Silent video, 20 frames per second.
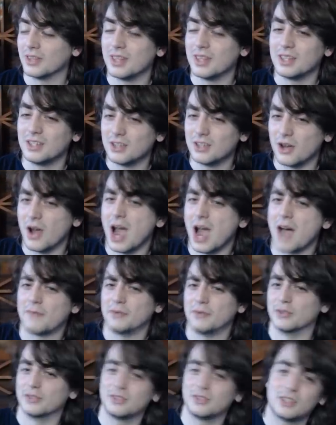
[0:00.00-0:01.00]
And then
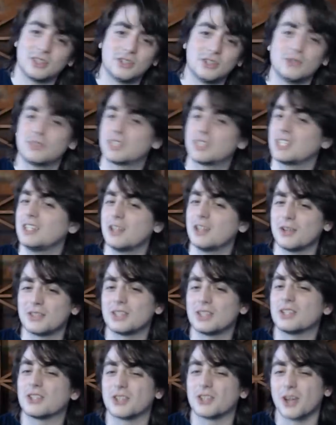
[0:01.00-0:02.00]
after because you
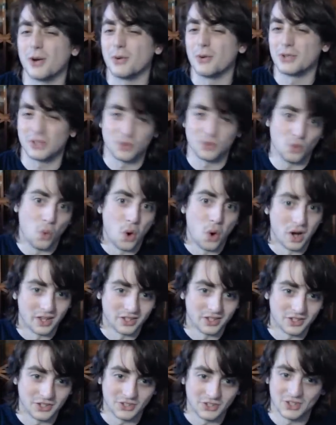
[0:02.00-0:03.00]
don't see Star Wars like
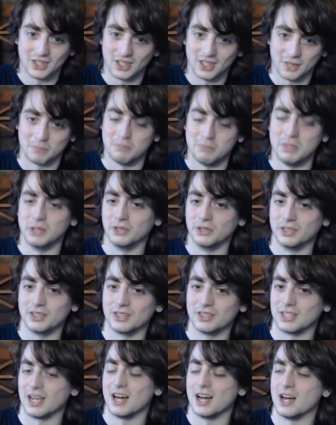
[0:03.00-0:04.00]
once, you see it like a
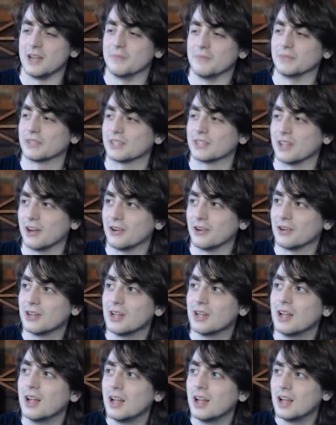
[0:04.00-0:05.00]
million times. So
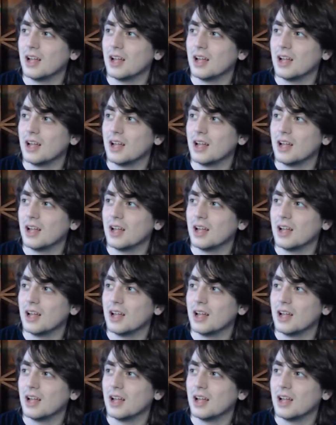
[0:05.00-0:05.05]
